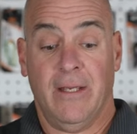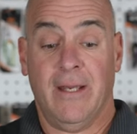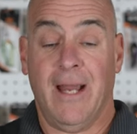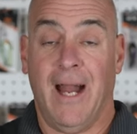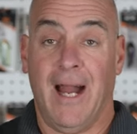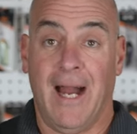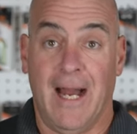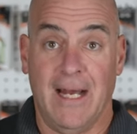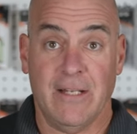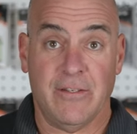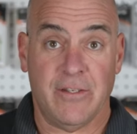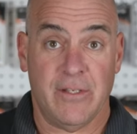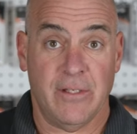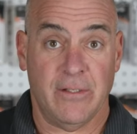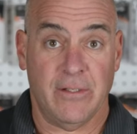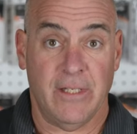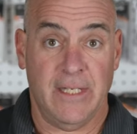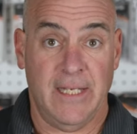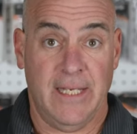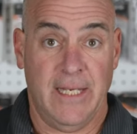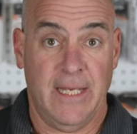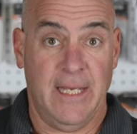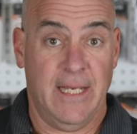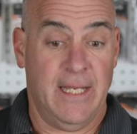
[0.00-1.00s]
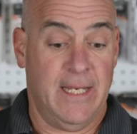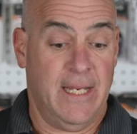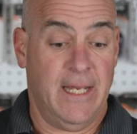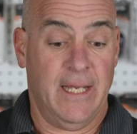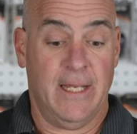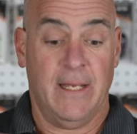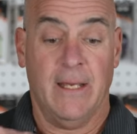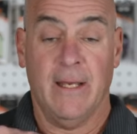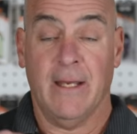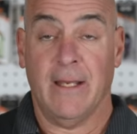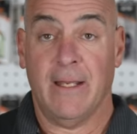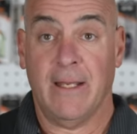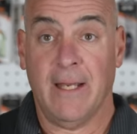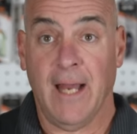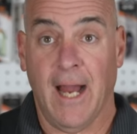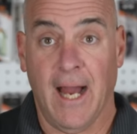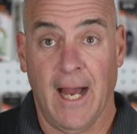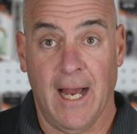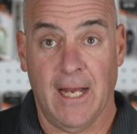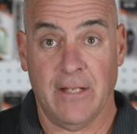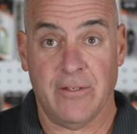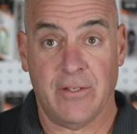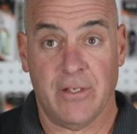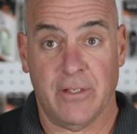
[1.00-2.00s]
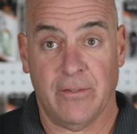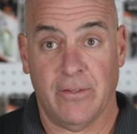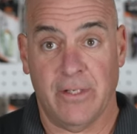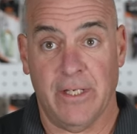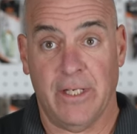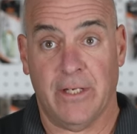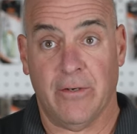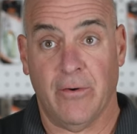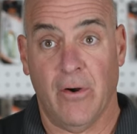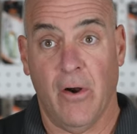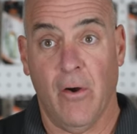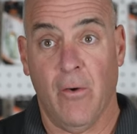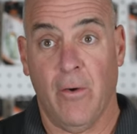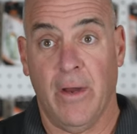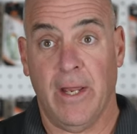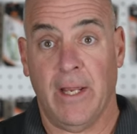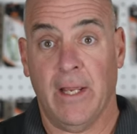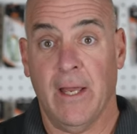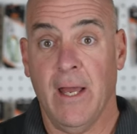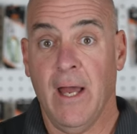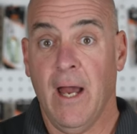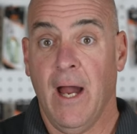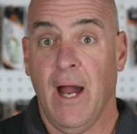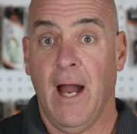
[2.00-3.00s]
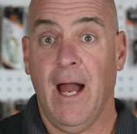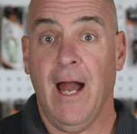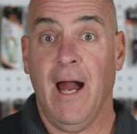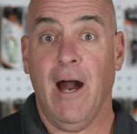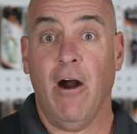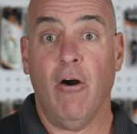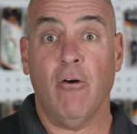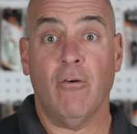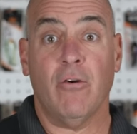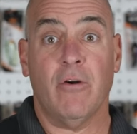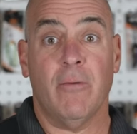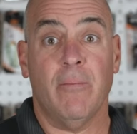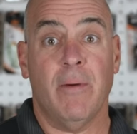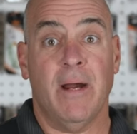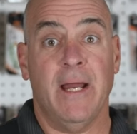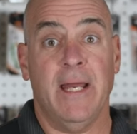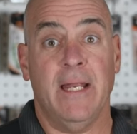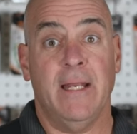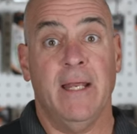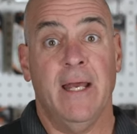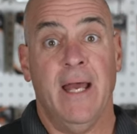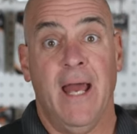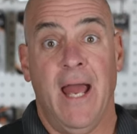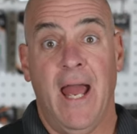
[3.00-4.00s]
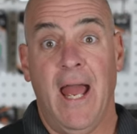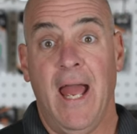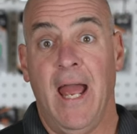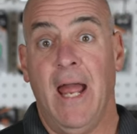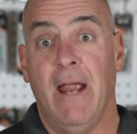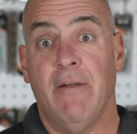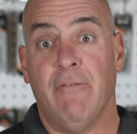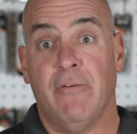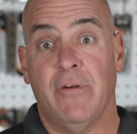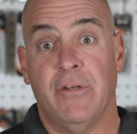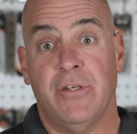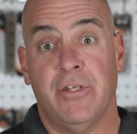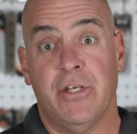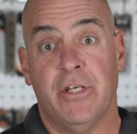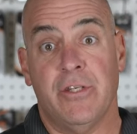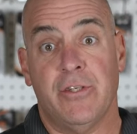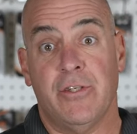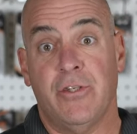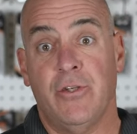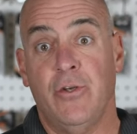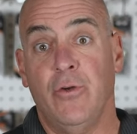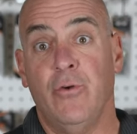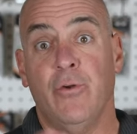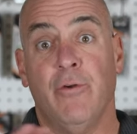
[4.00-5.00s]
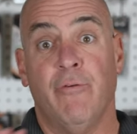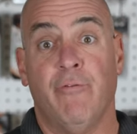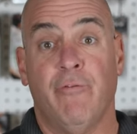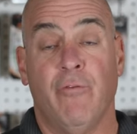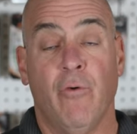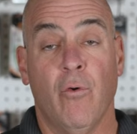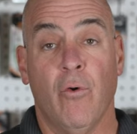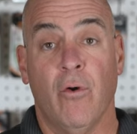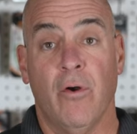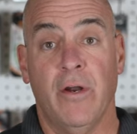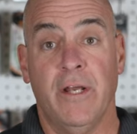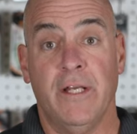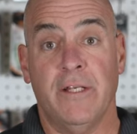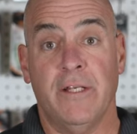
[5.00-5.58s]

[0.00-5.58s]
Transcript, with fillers: constantly eating, constantly growing. A hellgrammite averages two to four